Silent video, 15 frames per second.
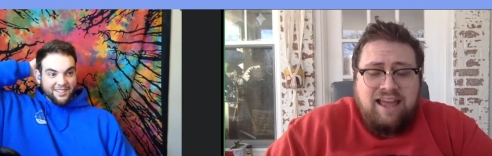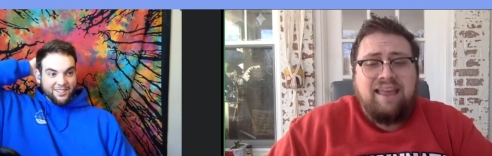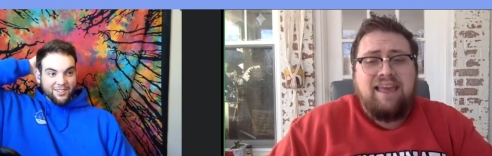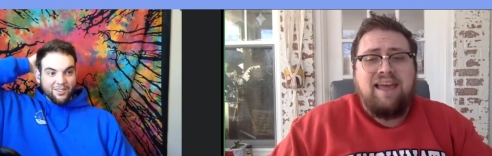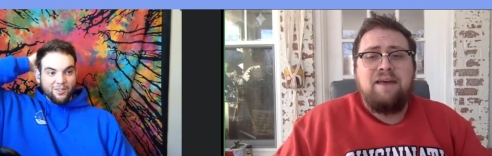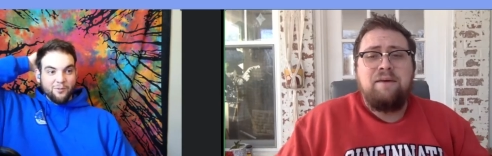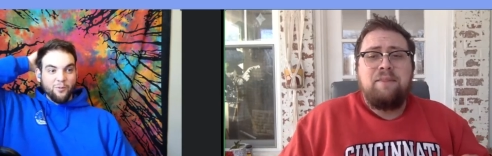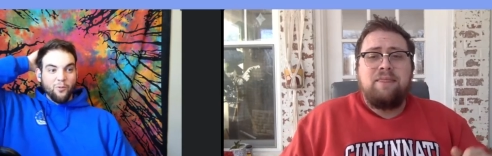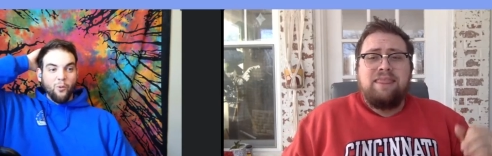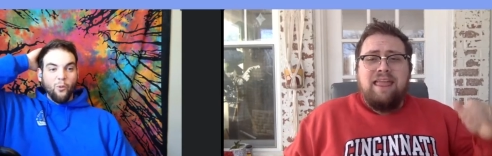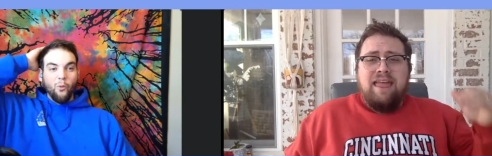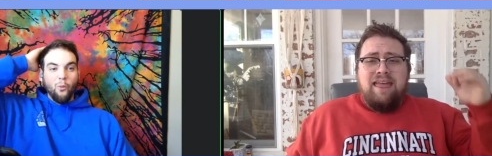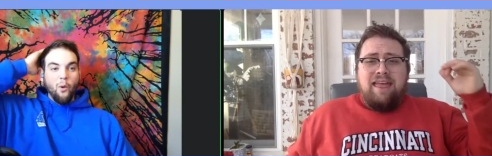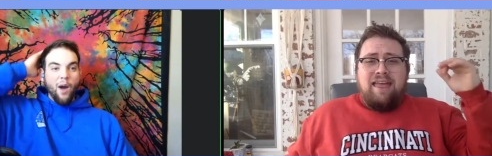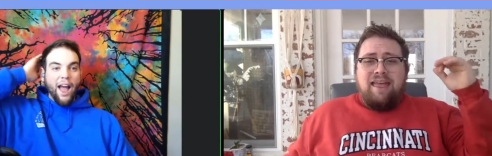Speaker 1: Like,
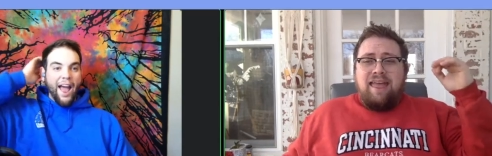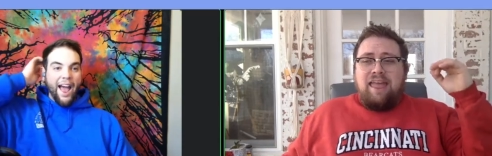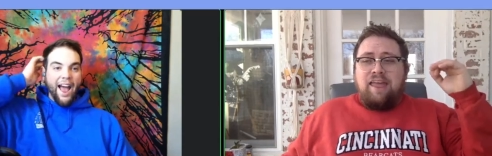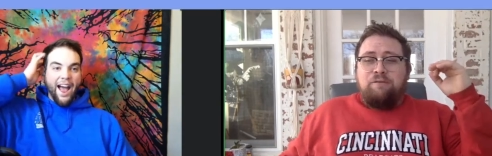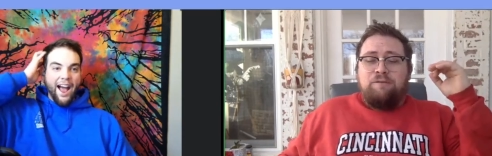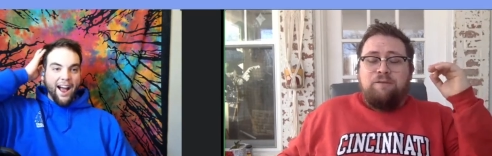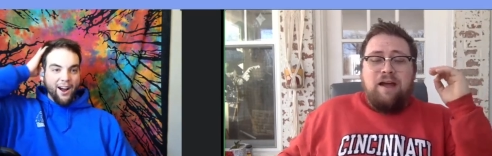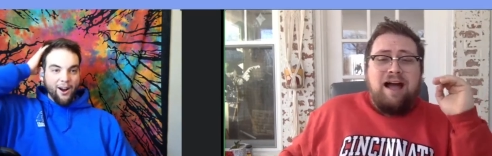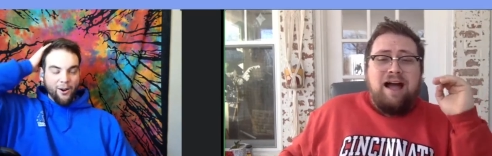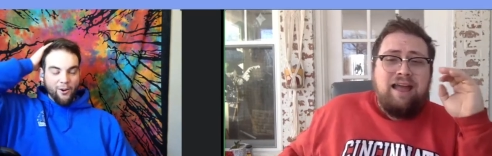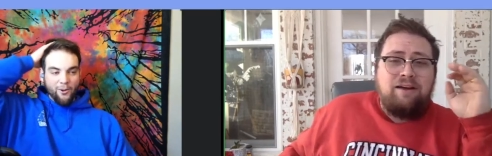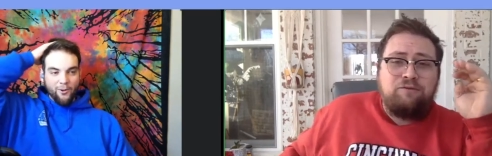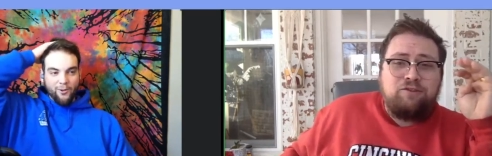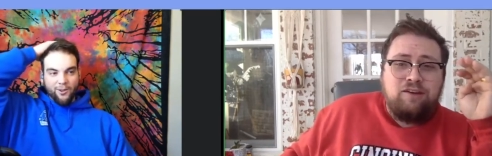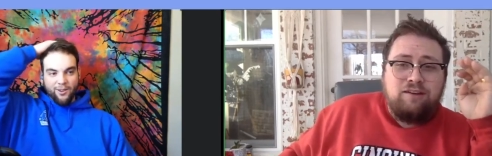if I
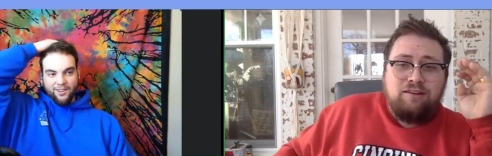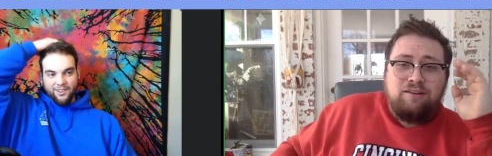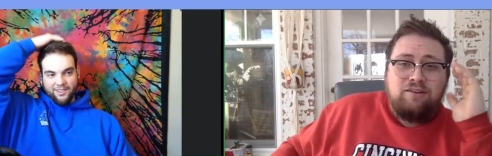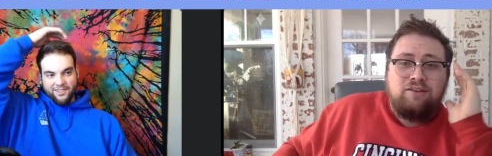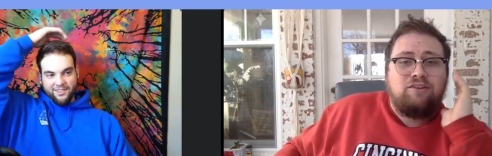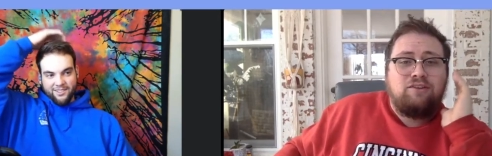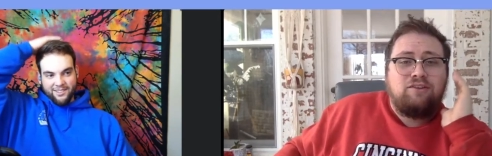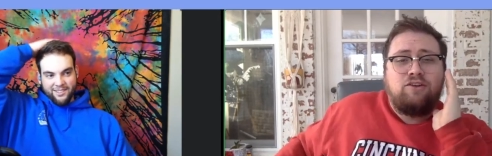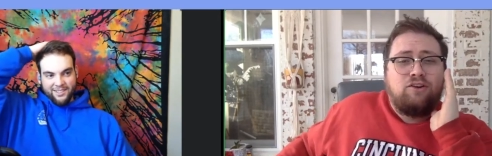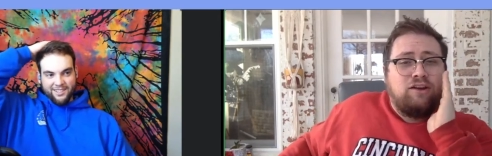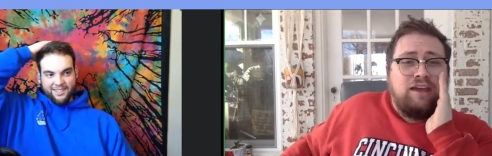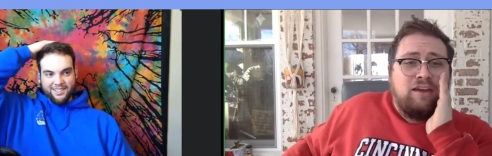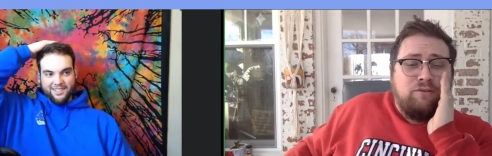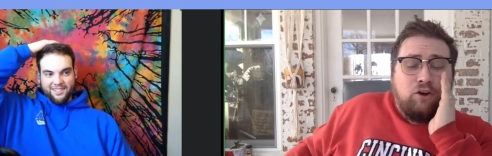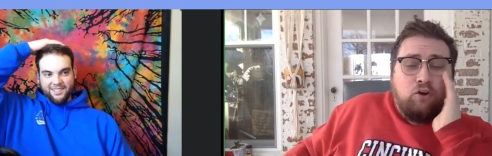have to
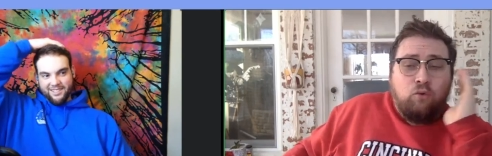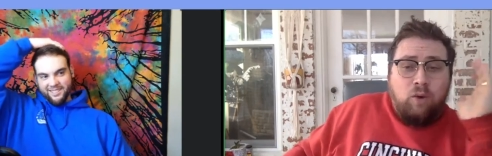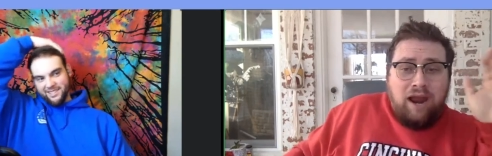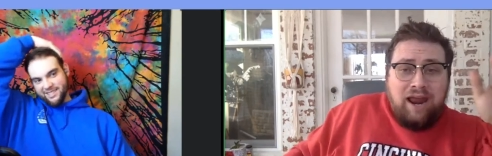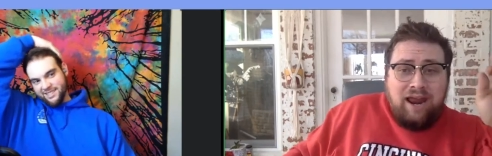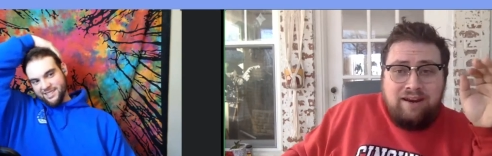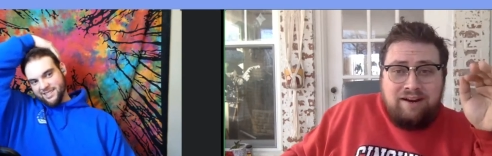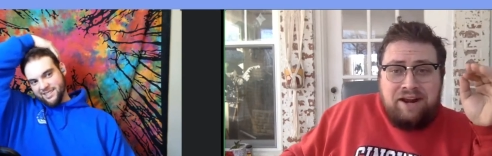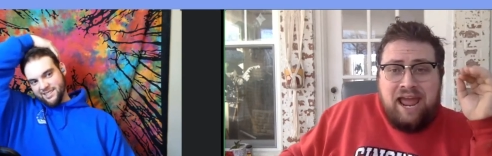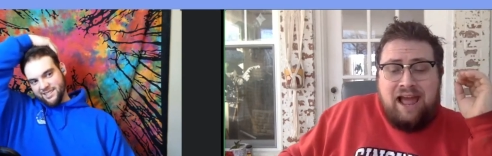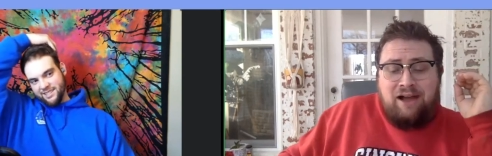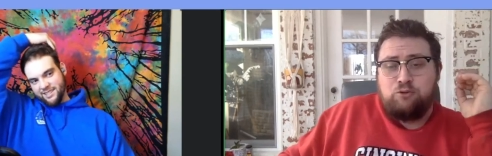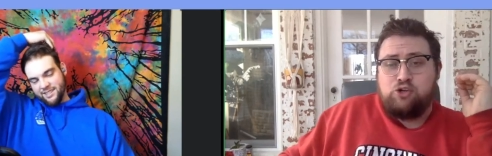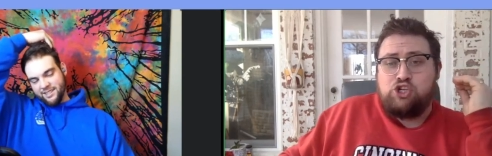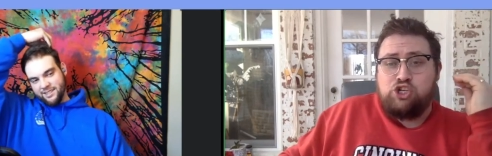give a grade on
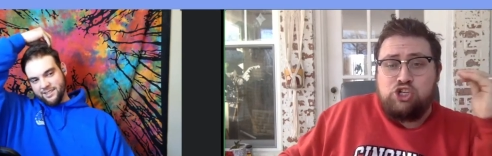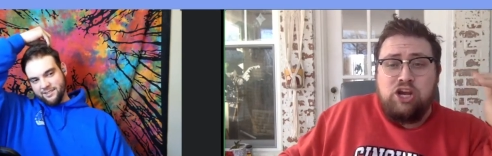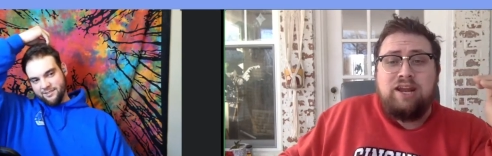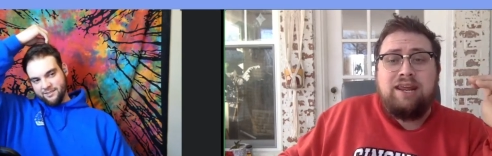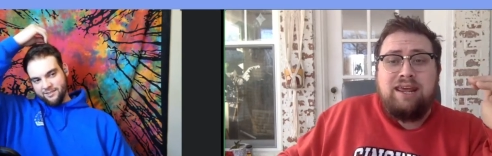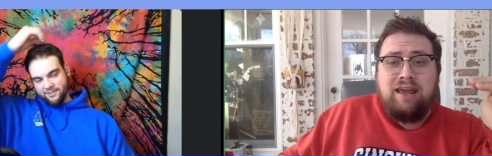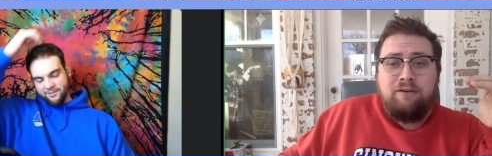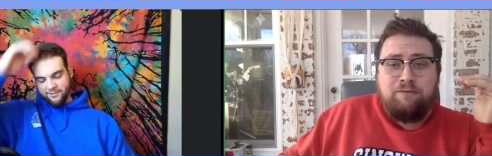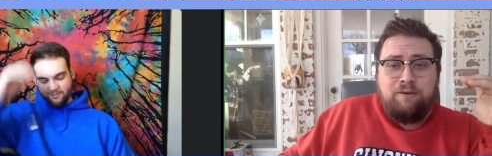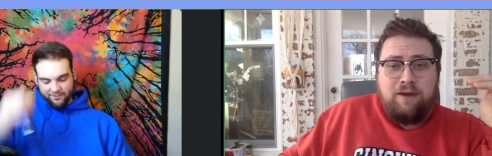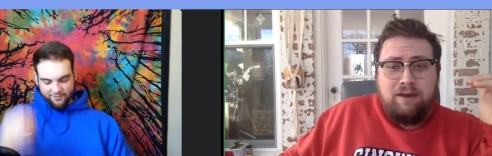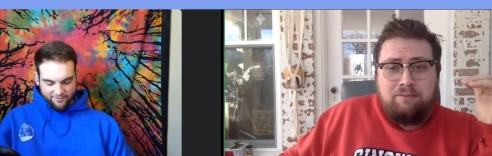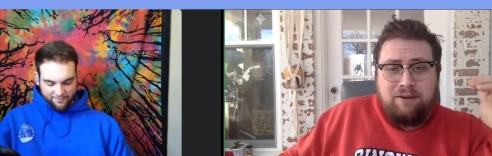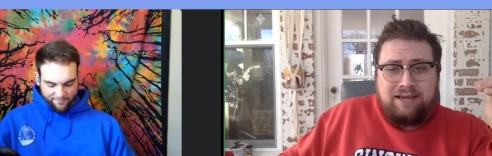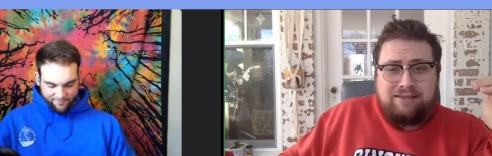how shitty a
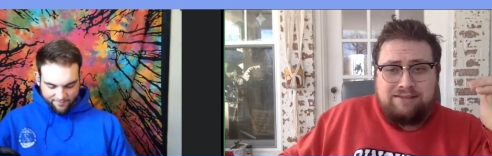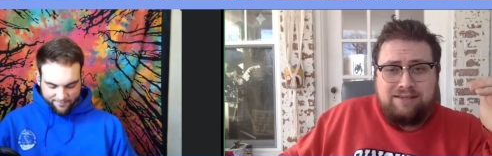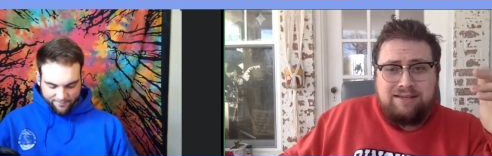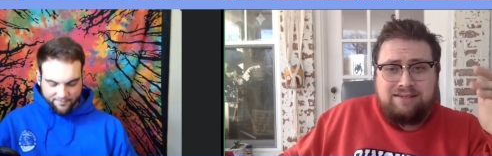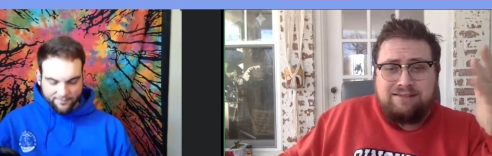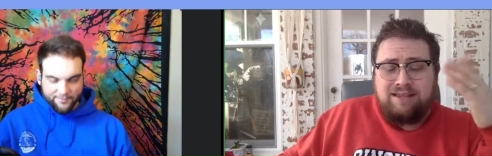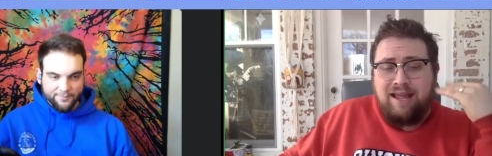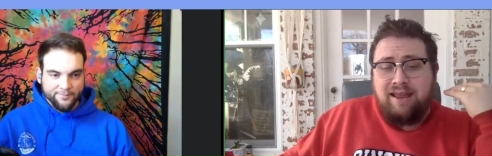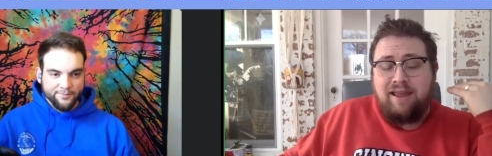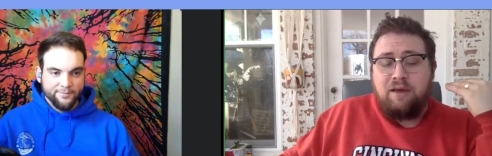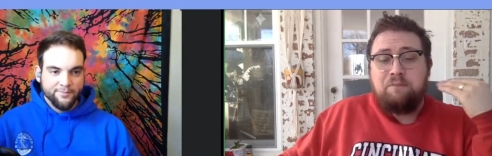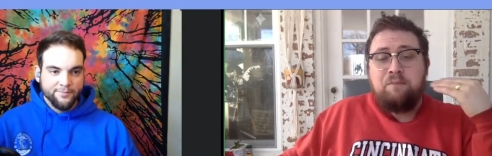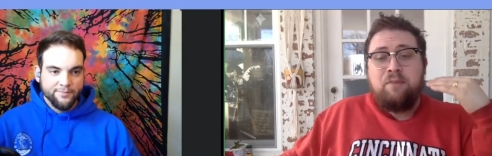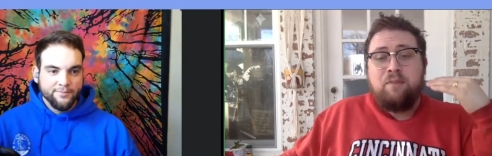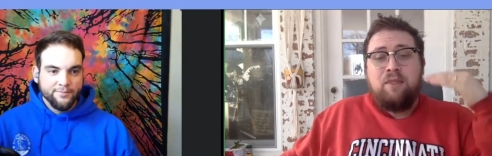fan base is, like